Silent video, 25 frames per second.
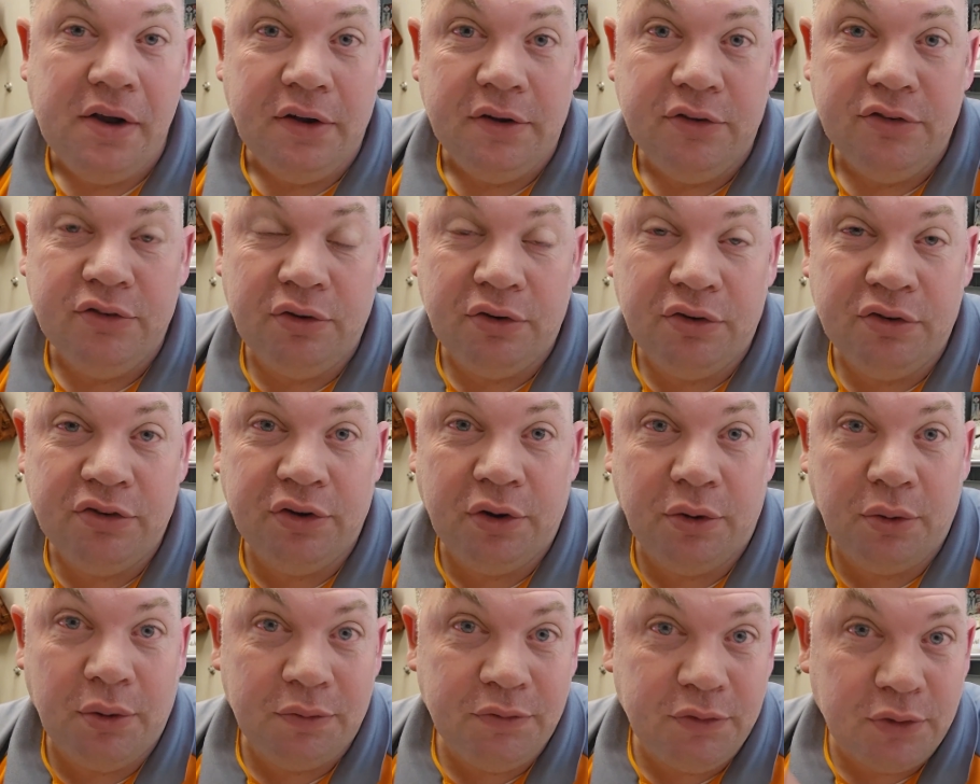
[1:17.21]

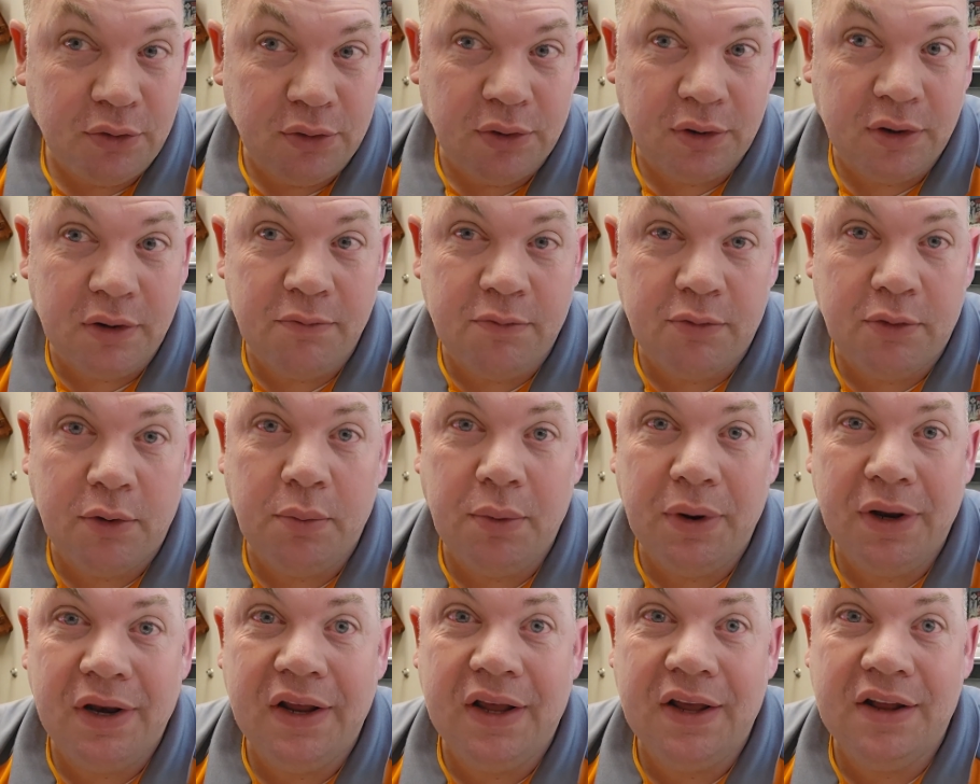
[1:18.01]
So if you're looking for a
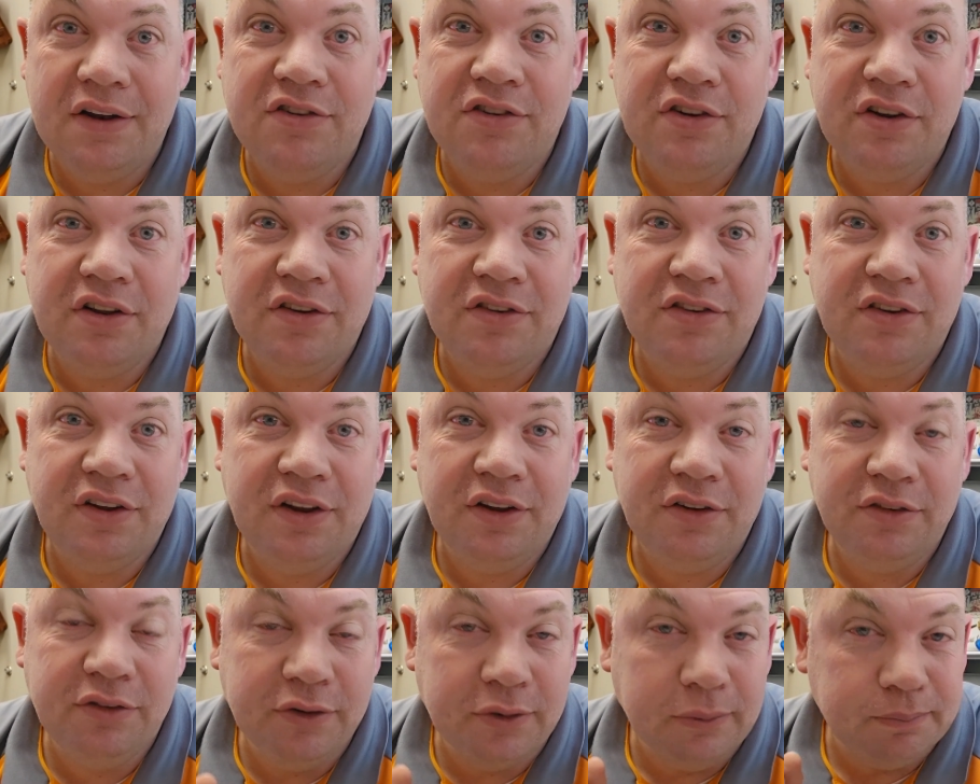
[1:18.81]
way to get chia
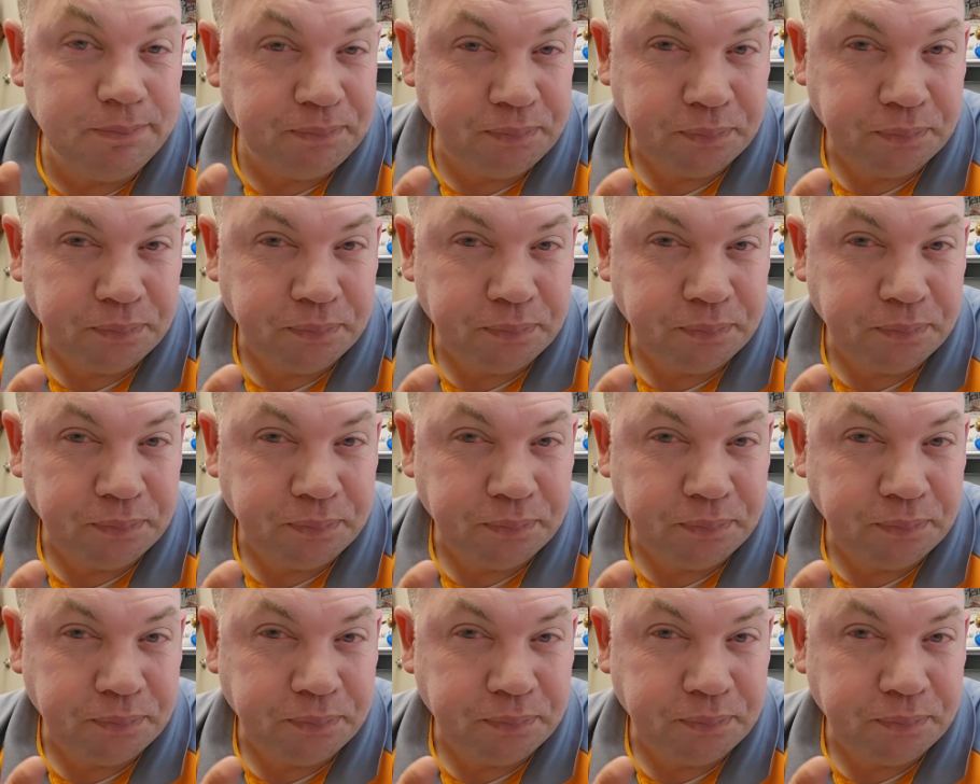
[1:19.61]
seeds,